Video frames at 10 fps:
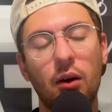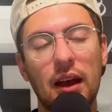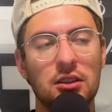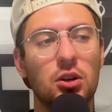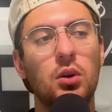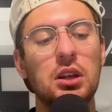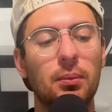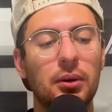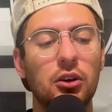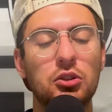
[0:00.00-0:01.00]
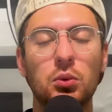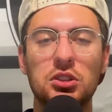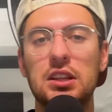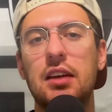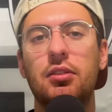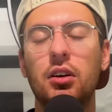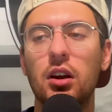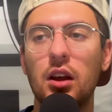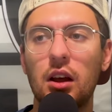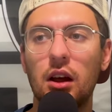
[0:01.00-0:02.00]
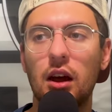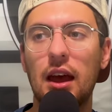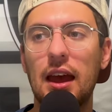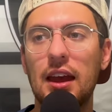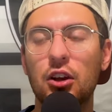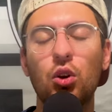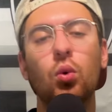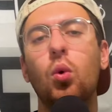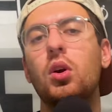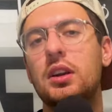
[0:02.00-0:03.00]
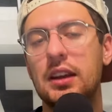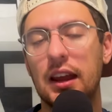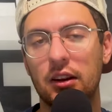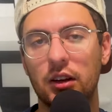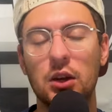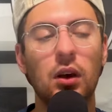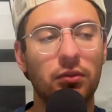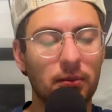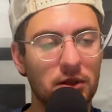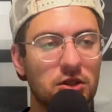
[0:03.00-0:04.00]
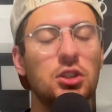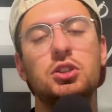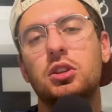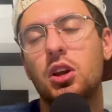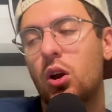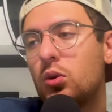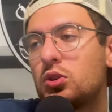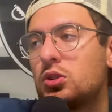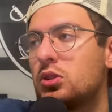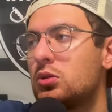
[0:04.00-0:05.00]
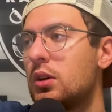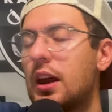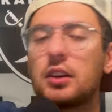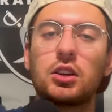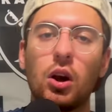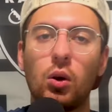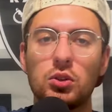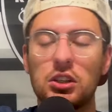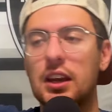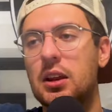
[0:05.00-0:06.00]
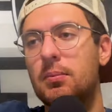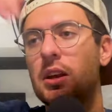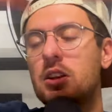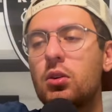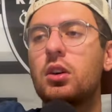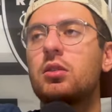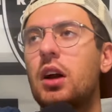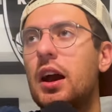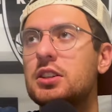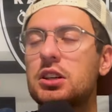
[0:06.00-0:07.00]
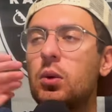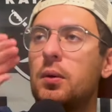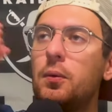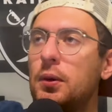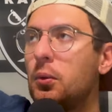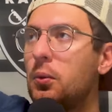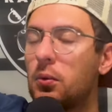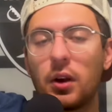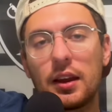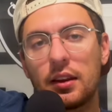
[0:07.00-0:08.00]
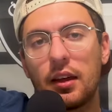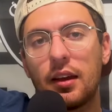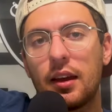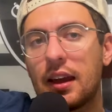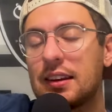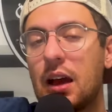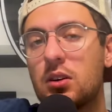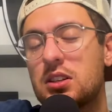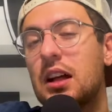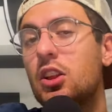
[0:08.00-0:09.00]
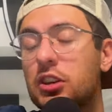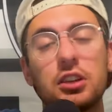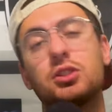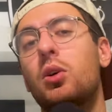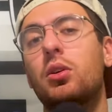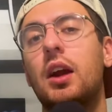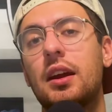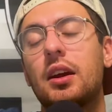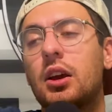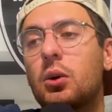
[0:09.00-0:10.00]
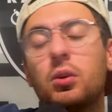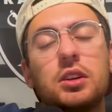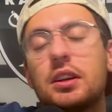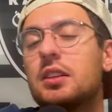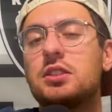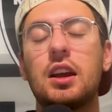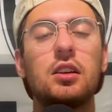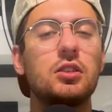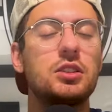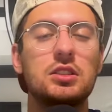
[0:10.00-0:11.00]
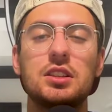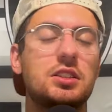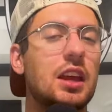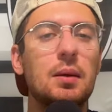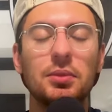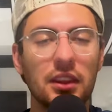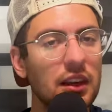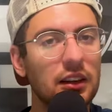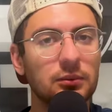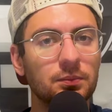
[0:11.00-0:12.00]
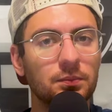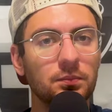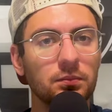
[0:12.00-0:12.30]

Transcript: how Antonio Pierce was never a coordinator. He went from position coach to head coach, and he had a meteoric rise, and it went, phew, right? And now it's not looking so great. Well, Deion Sanders is the same thing.